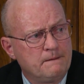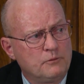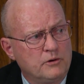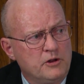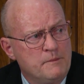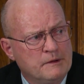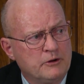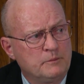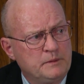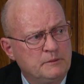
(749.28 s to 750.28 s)
What are the
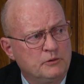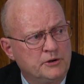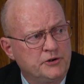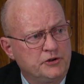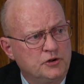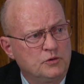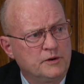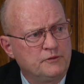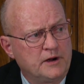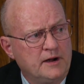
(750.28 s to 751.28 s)
American people going to do
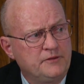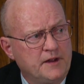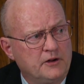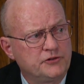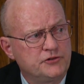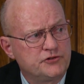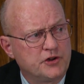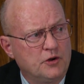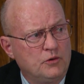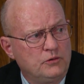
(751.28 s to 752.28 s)
when 5,000
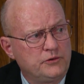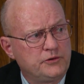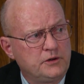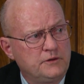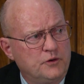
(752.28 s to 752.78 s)
souls,